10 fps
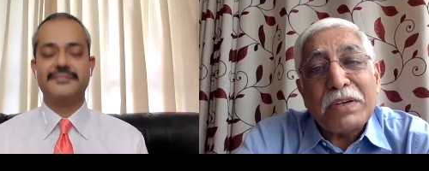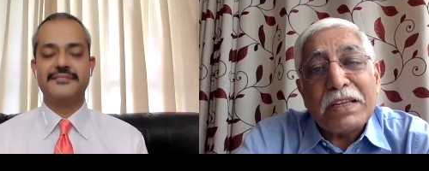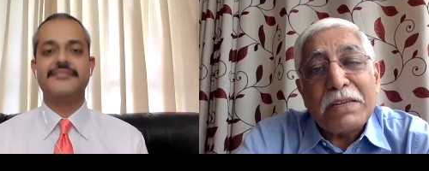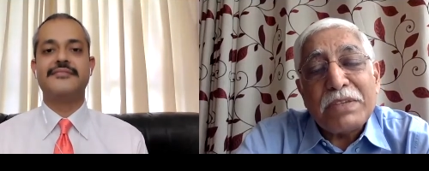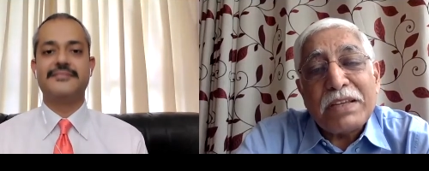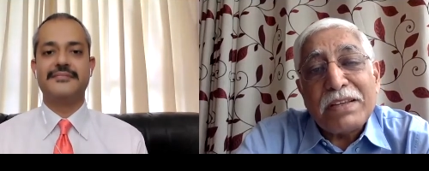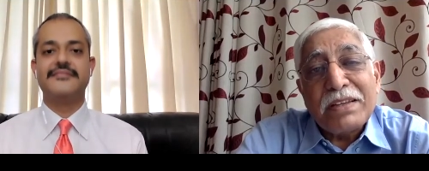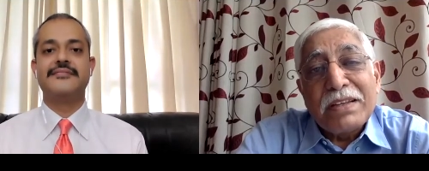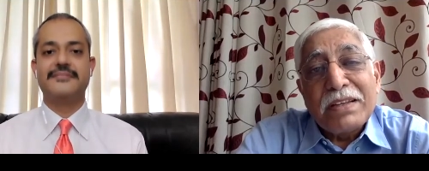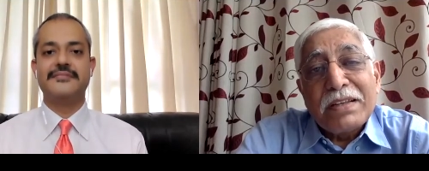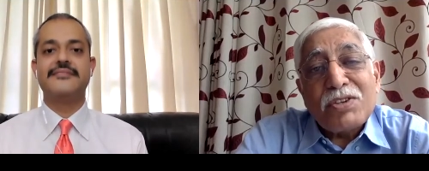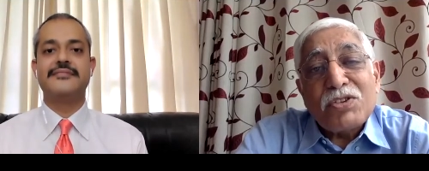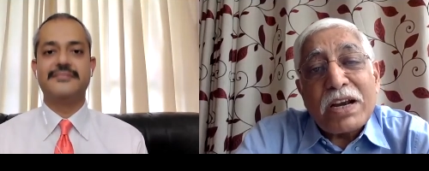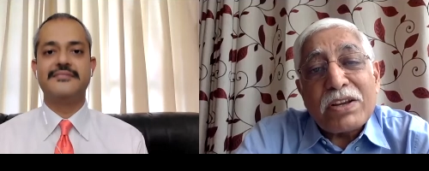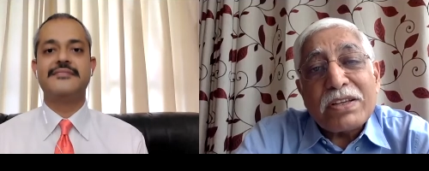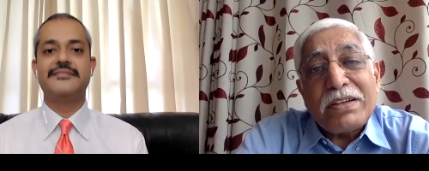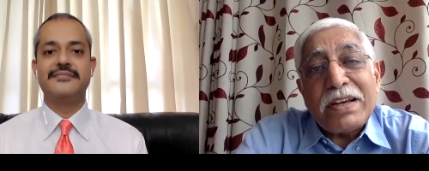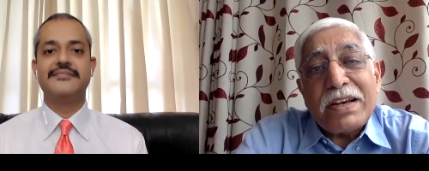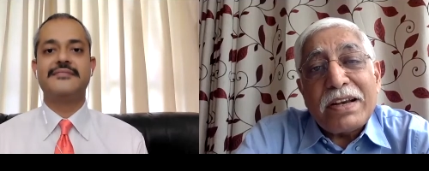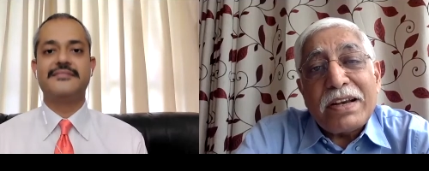Speaker 1: what I keep saying. His strategic
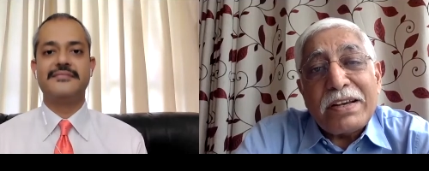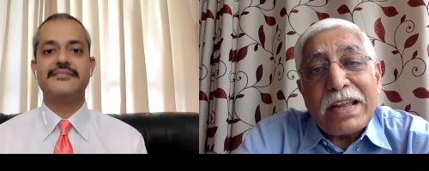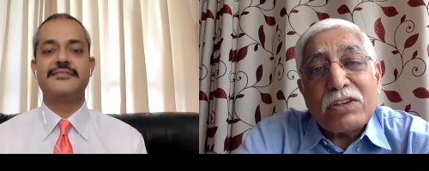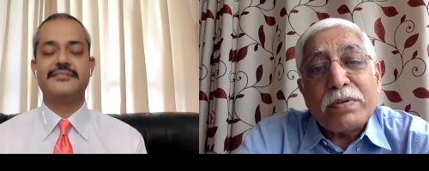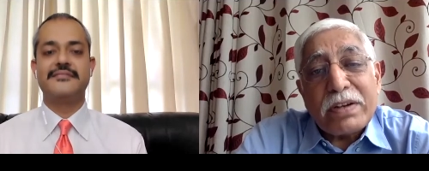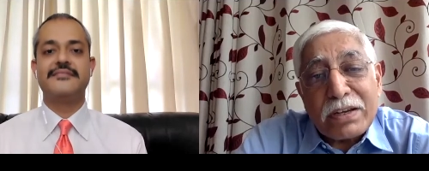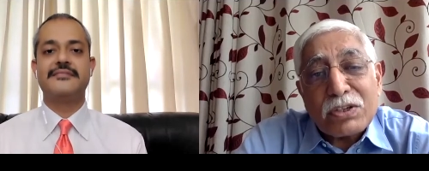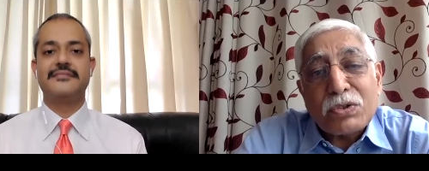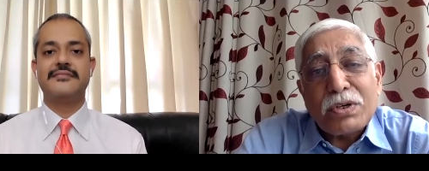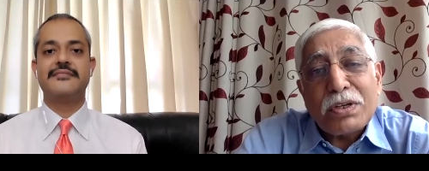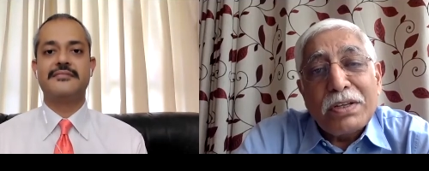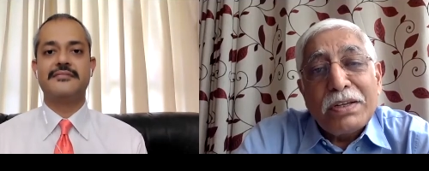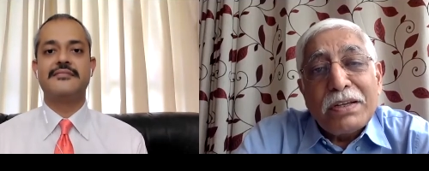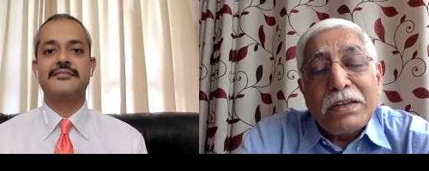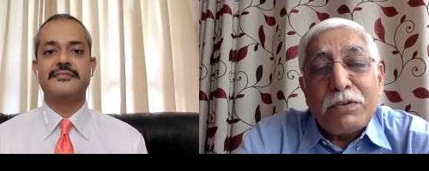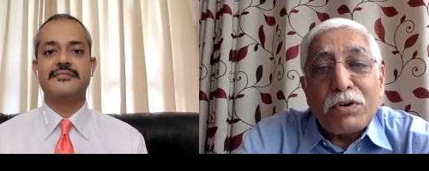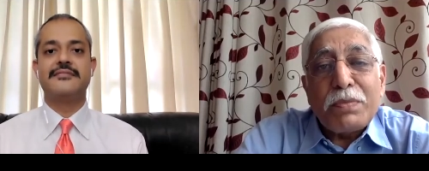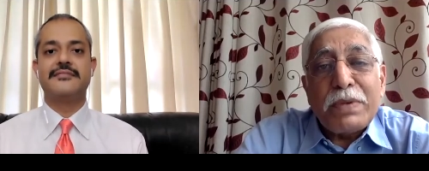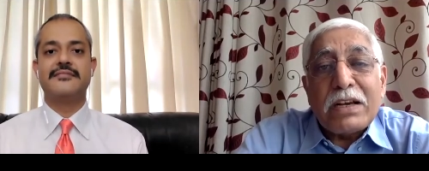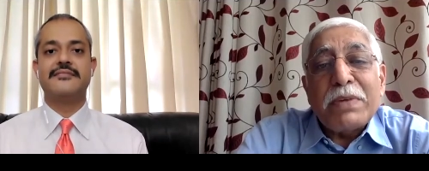intent has to be understood if you want to
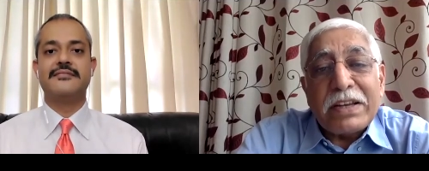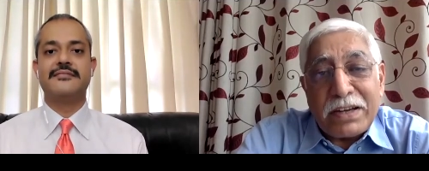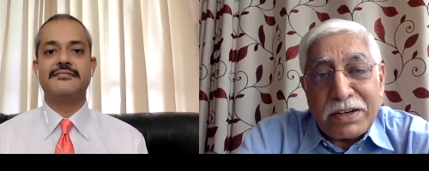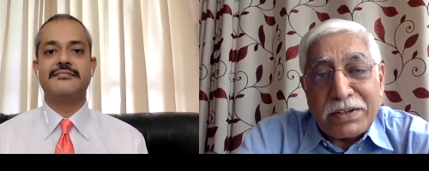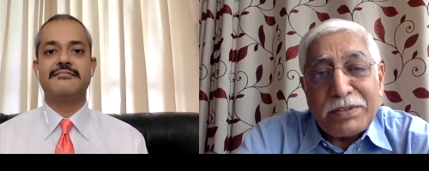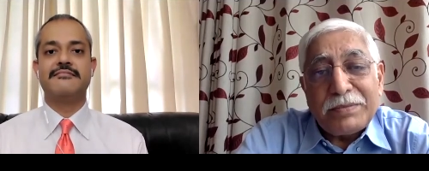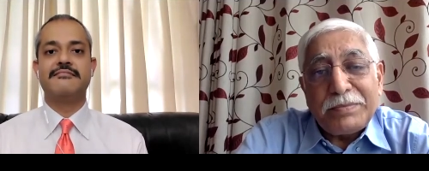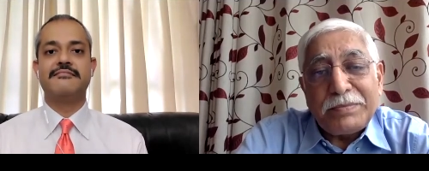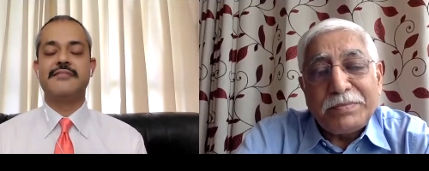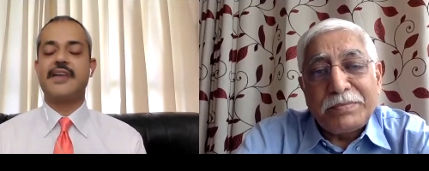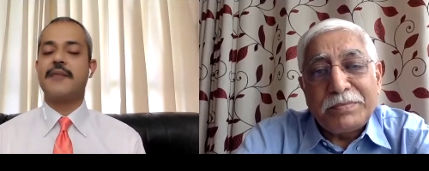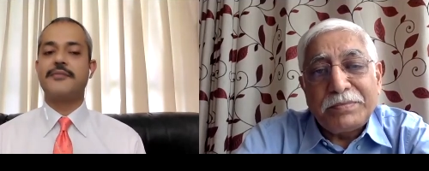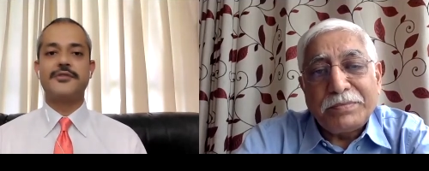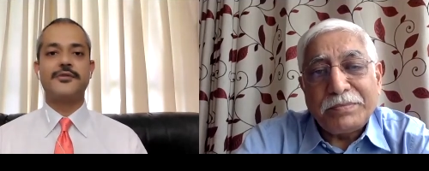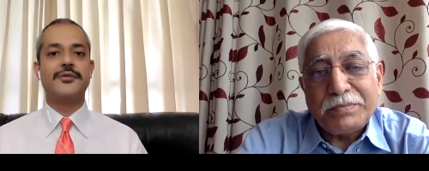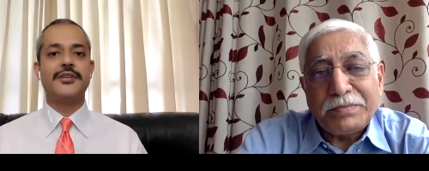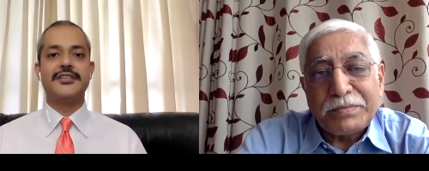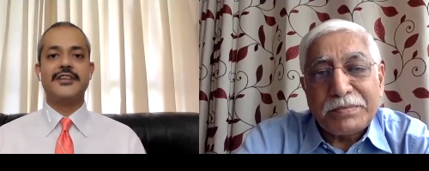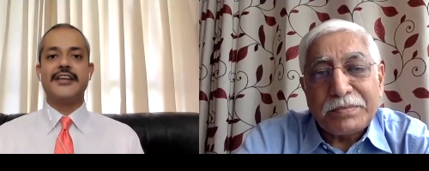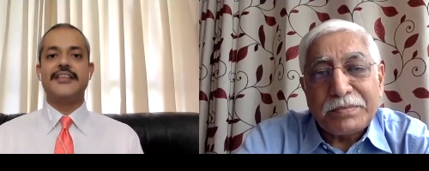meet and mitigate it. Absolutely,
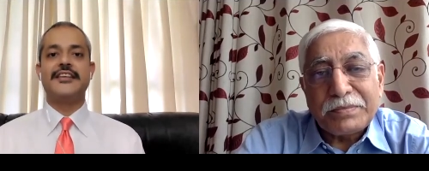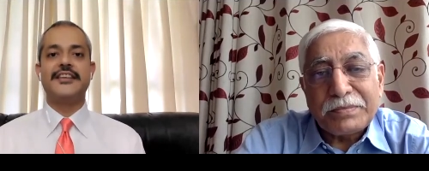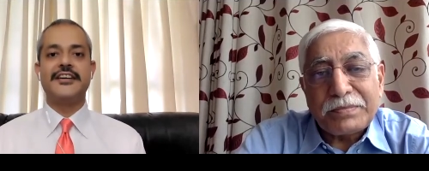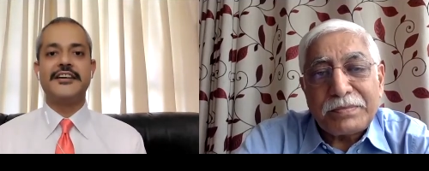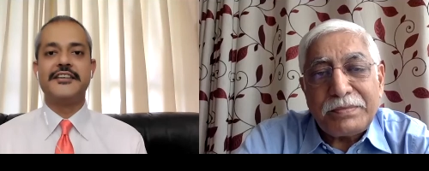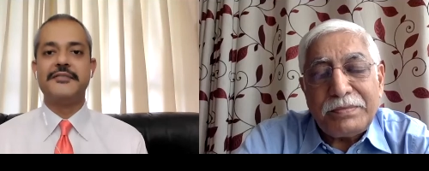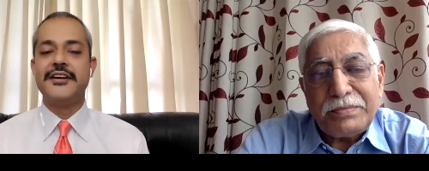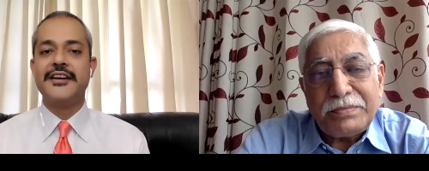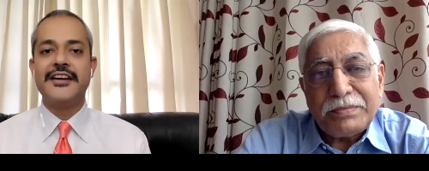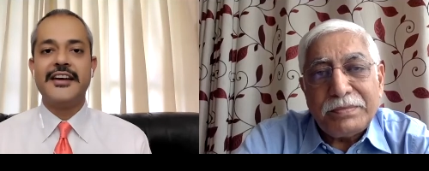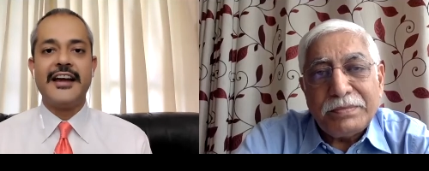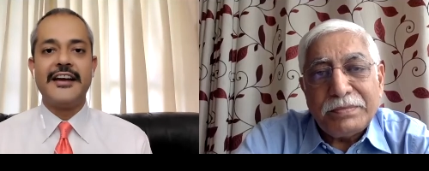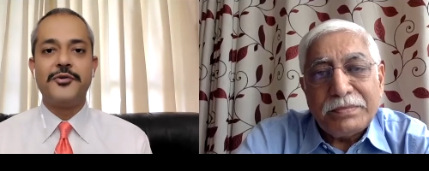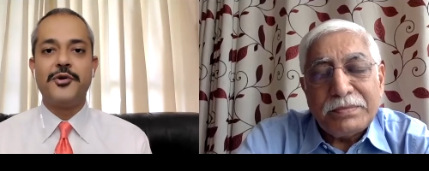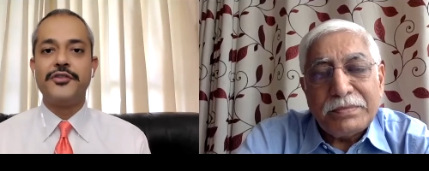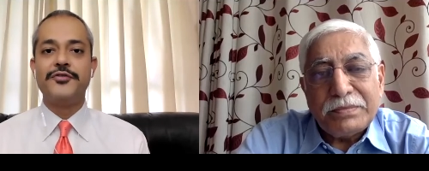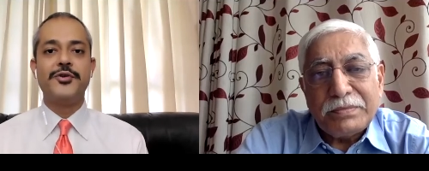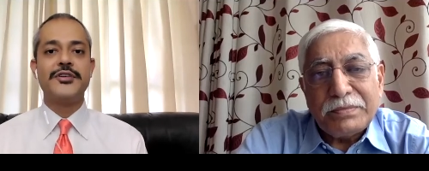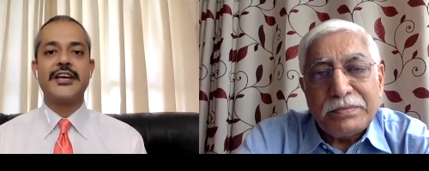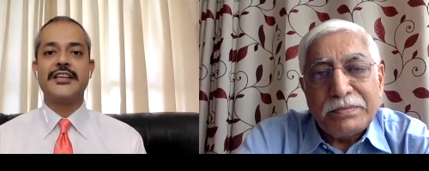sir. I
Speaker 2: think, uh, and to all the
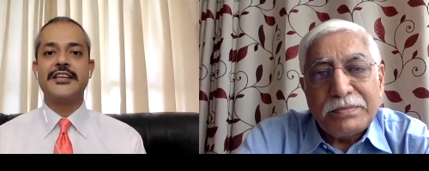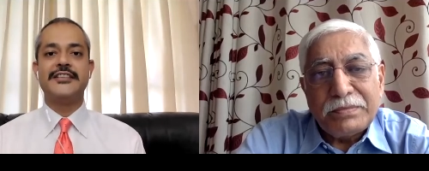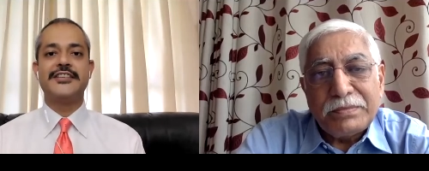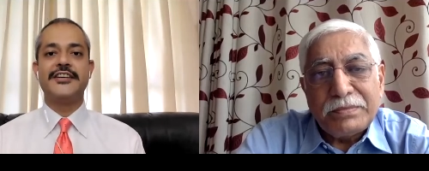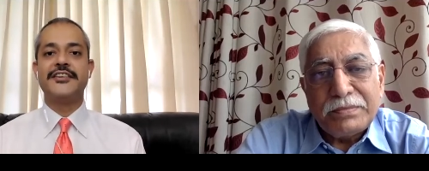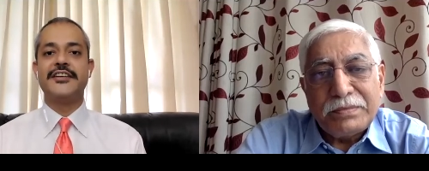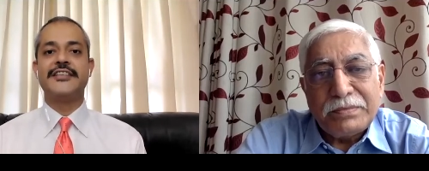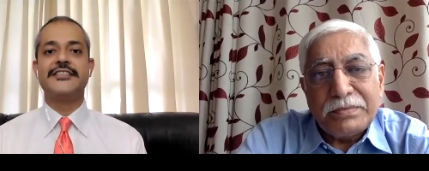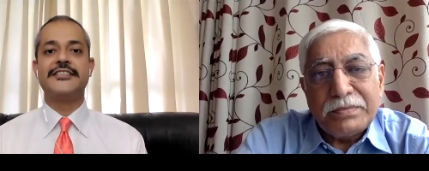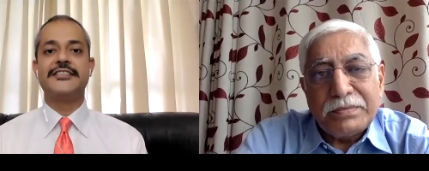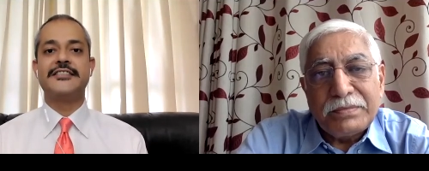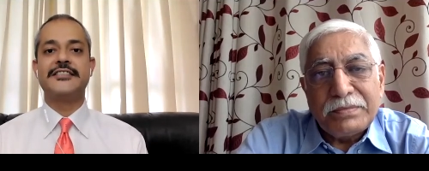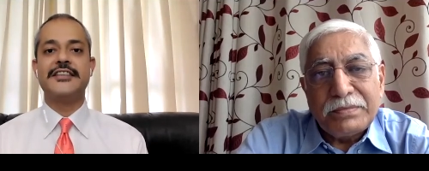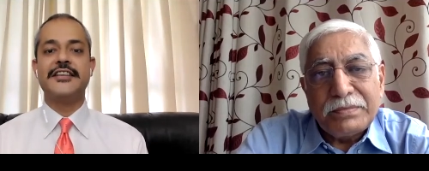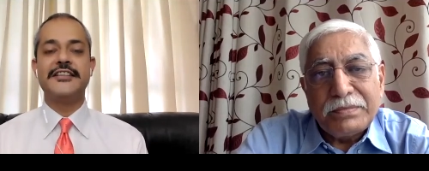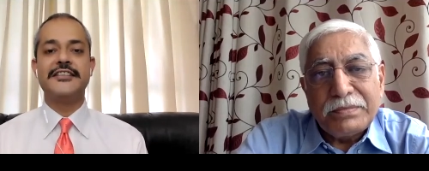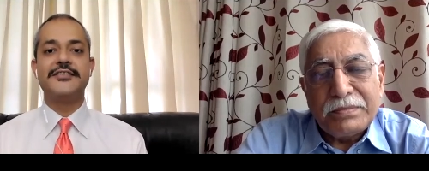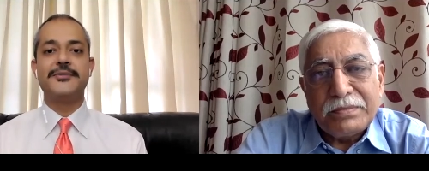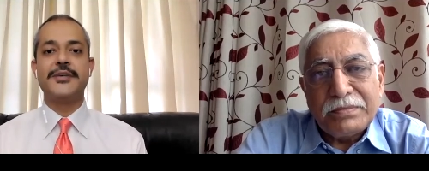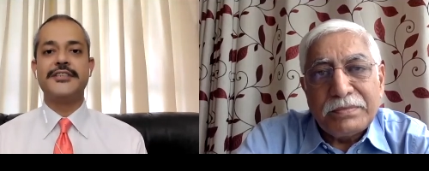viewers, I think the general has taken
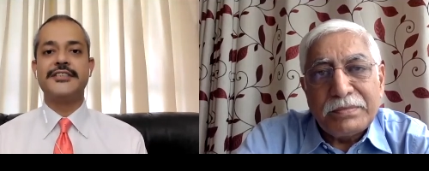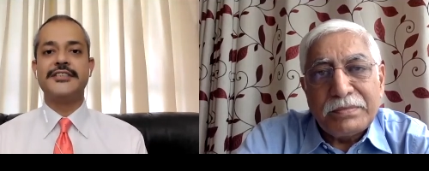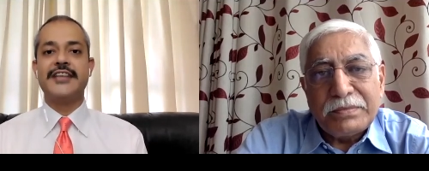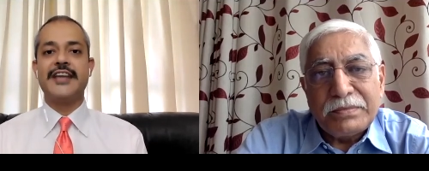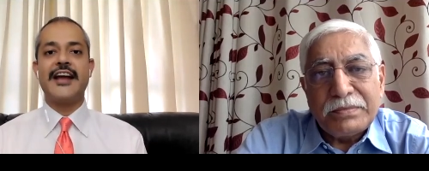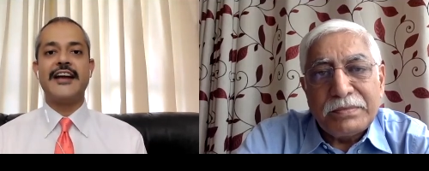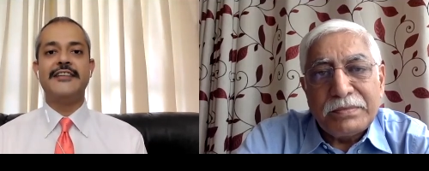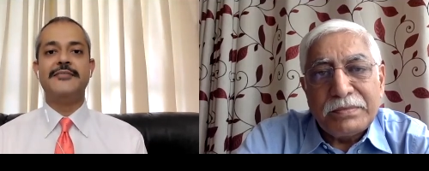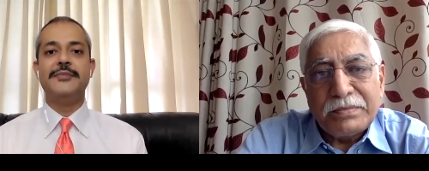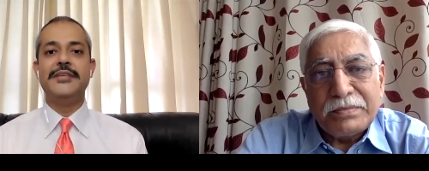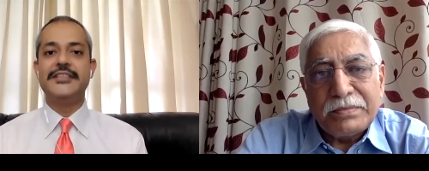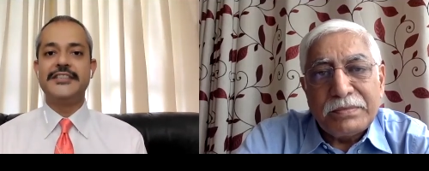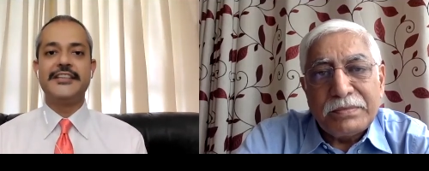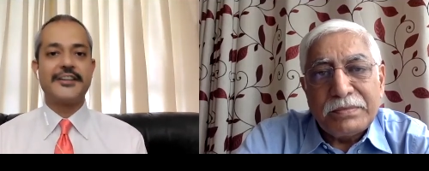this question and meted it